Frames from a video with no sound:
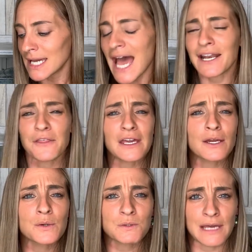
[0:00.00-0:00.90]
And I think it
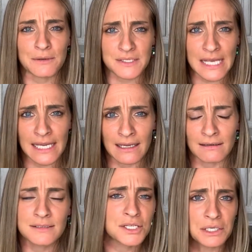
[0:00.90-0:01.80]
goes without
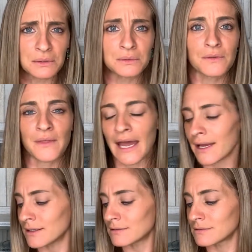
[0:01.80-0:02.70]
saying too,
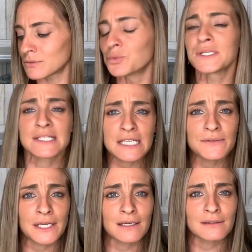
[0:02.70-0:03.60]
that
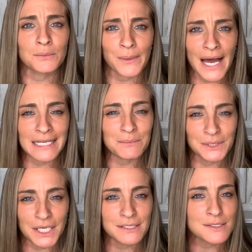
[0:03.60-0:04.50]
receiving the body,
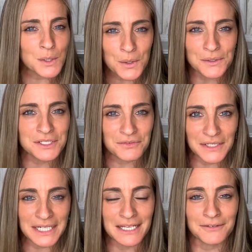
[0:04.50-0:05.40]
blood, soul, and
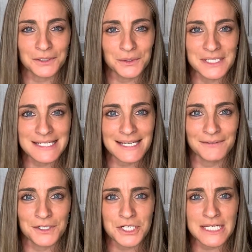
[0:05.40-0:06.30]
divinity of our Lord and
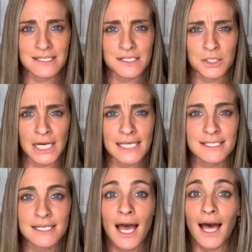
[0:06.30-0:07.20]
Savior, Jesus Christ,